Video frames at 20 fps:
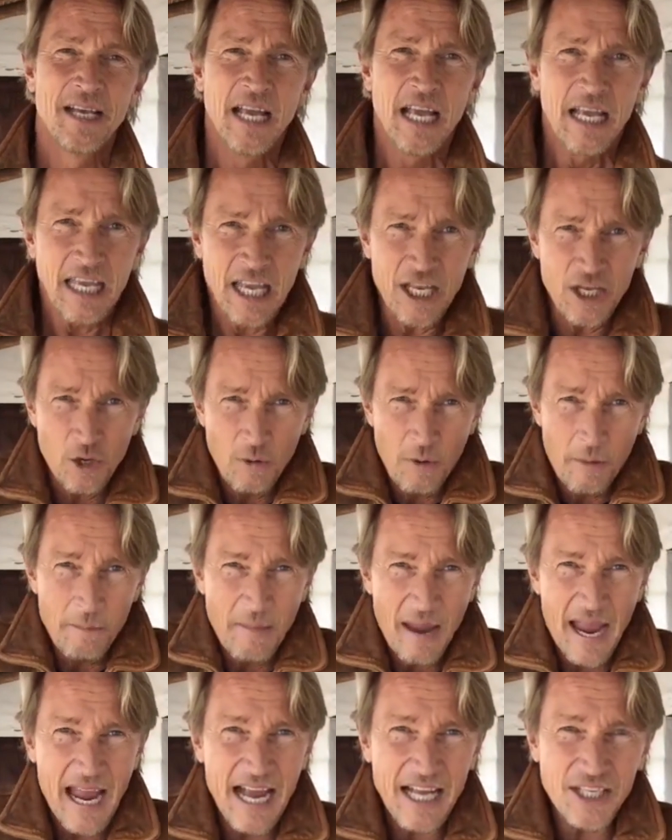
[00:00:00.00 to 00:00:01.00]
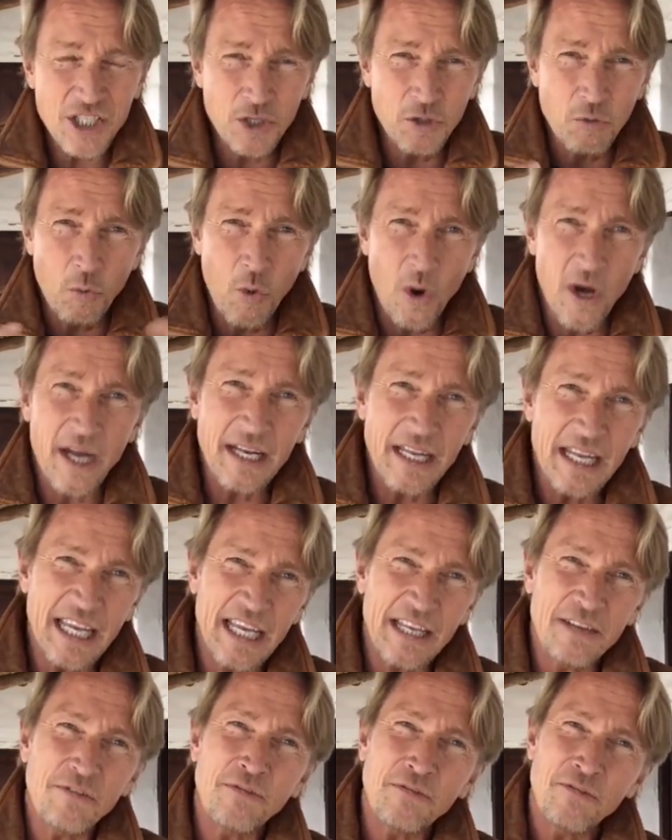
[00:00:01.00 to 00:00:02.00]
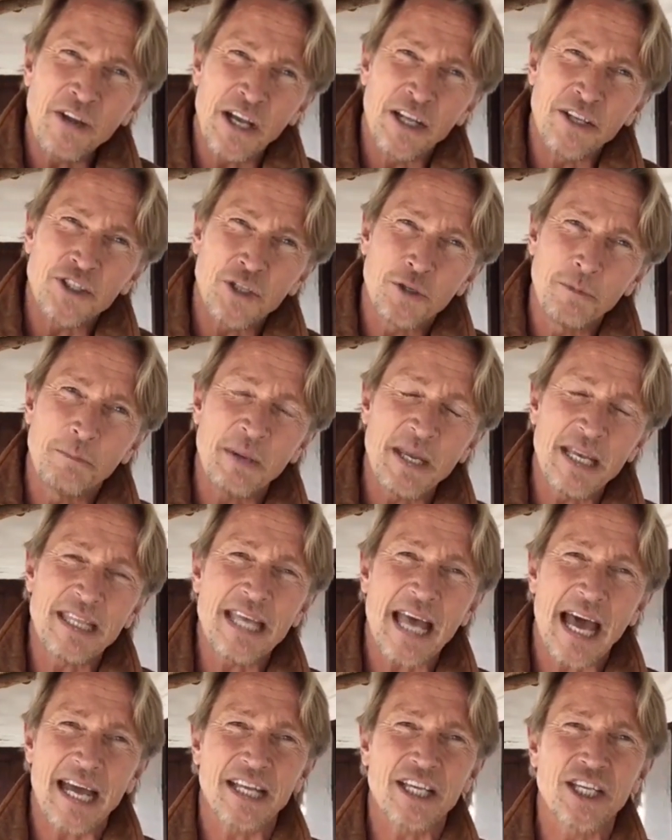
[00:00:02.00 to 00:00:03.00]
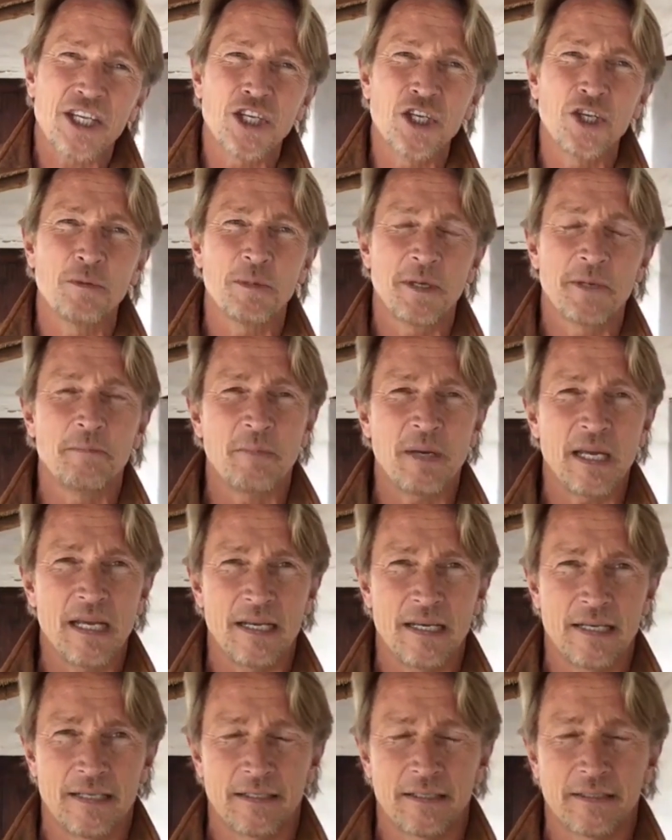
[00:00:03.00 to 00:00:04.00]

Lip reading: Can you imagine what it felt to be that human being?